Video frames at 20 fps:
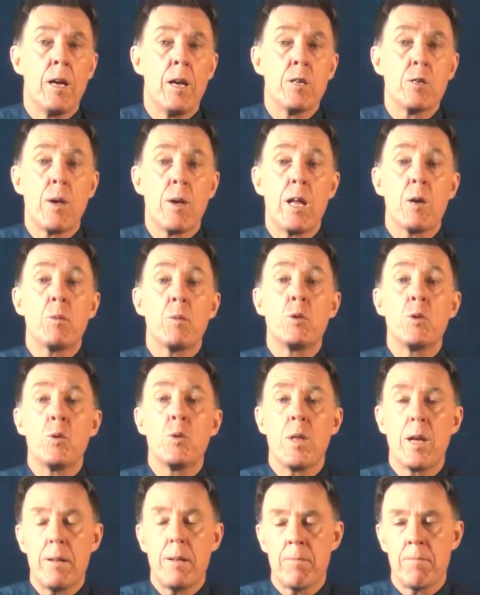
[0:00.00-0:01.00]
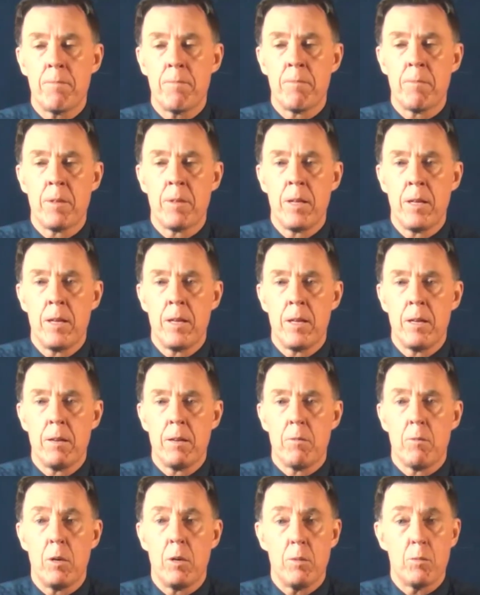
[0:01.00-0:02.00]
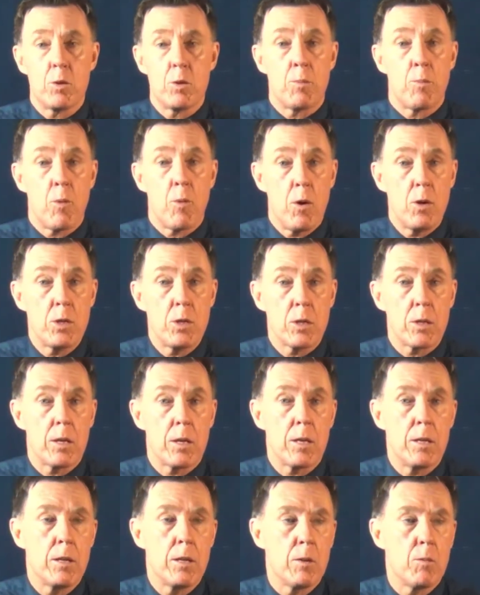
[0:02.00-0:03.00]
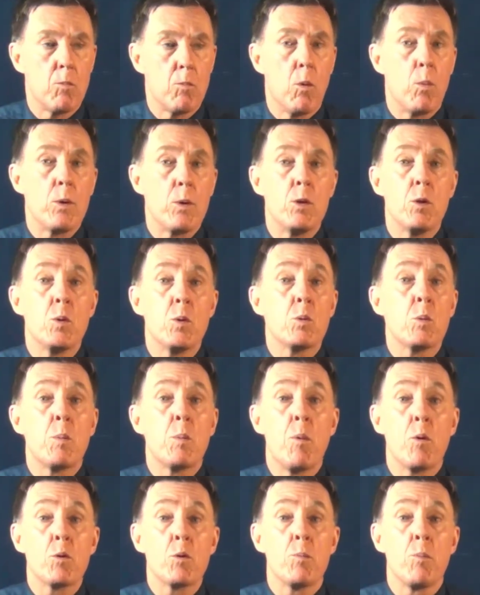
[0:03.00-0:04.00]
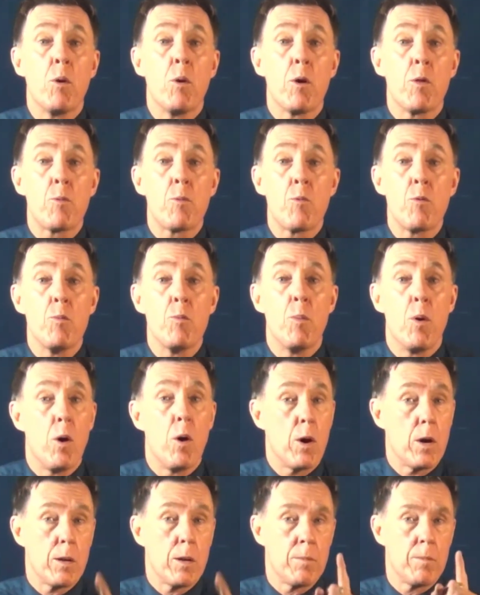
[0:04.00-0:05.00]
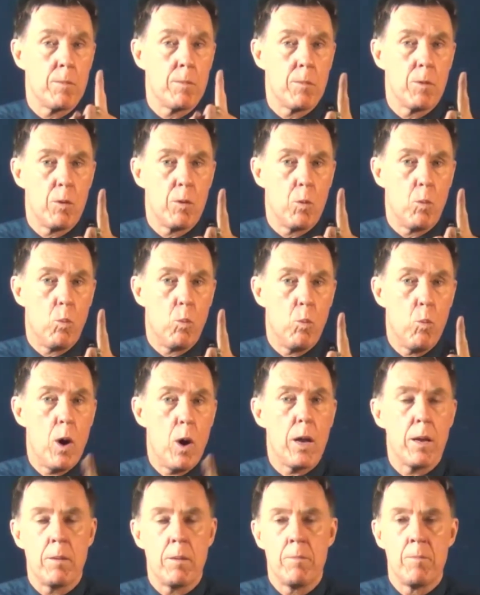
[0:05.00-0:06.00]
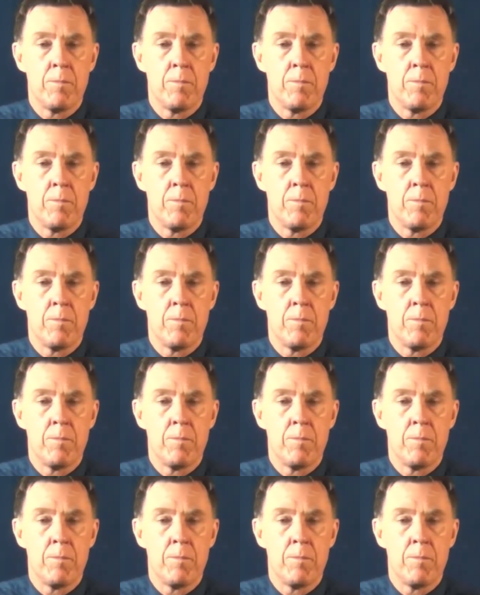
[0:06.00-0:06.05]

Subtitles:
So how do we do that? Well, surprisingly, what we do is we multiply through by 1.